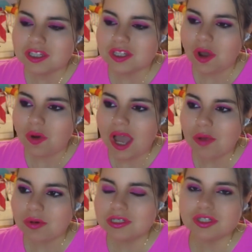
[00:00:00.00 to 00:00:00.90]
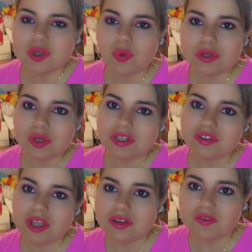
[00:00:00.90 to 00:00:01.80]
so I was just going to
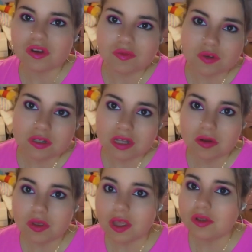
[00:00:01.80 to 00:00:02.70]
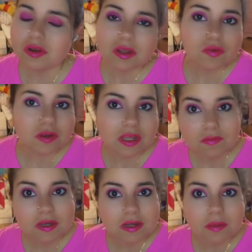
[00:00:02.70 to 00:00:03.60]
exchange it for a different side okay you didn't even get
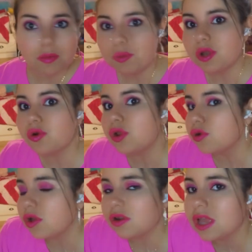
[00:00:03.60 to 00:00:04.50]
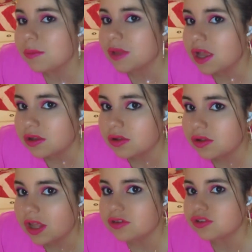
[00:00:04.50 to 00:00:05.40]
need to get my money or you could have gave me a,
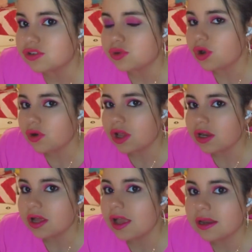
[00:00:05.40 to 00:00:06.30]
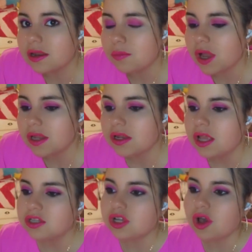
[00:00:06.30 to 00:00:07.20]
like just store credit I didn't mind
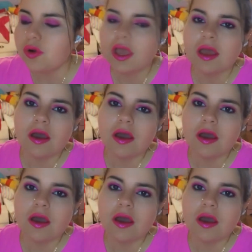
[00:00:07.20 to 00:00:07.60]
so